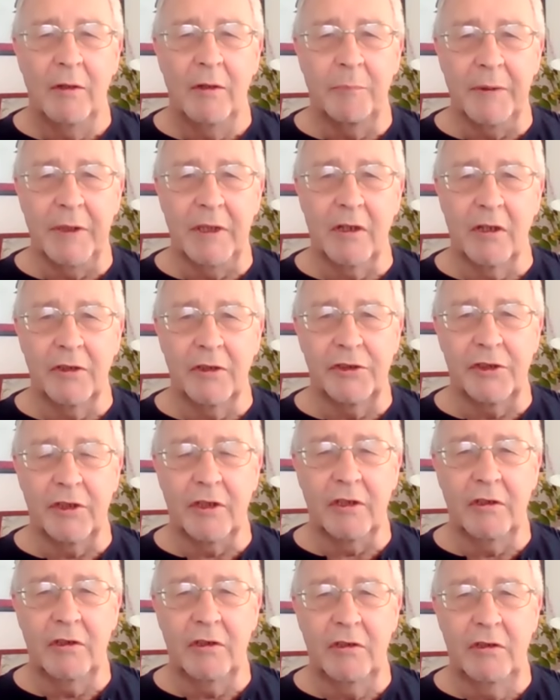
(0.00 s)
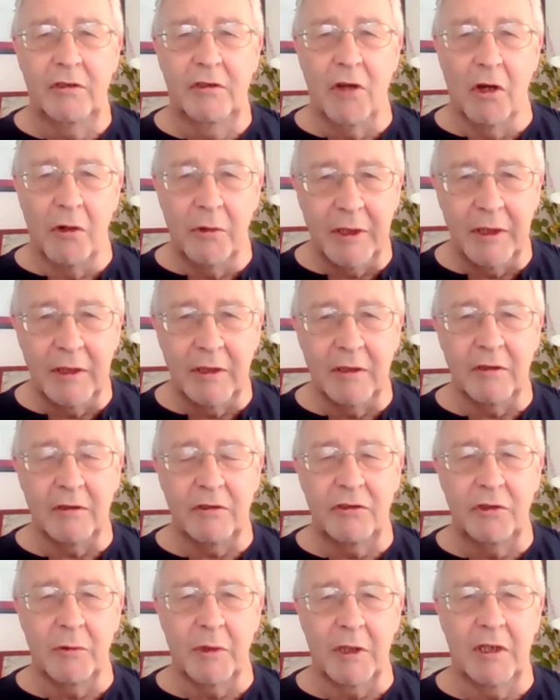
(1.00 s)
Because going
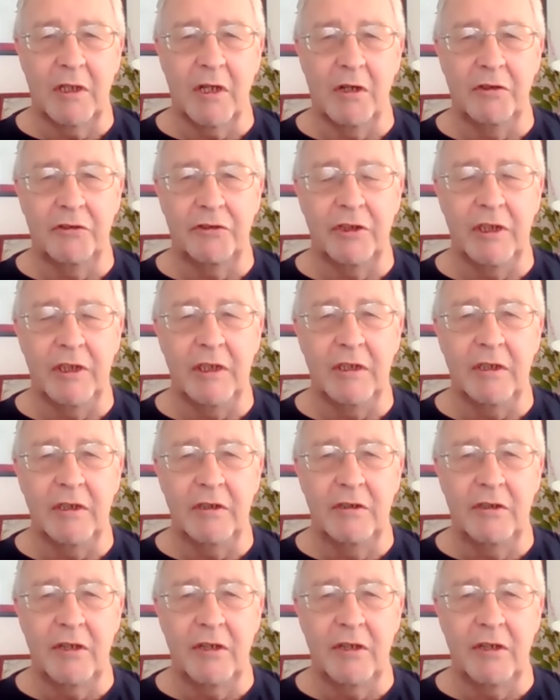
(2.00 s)
to a country